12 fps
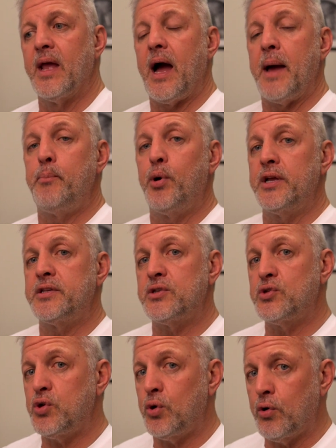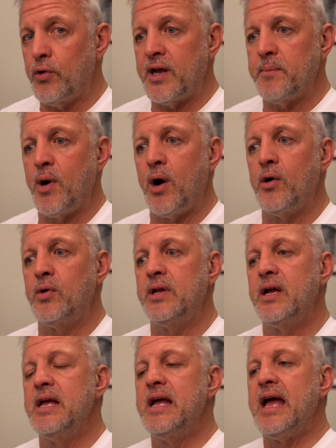I put it to touring mode,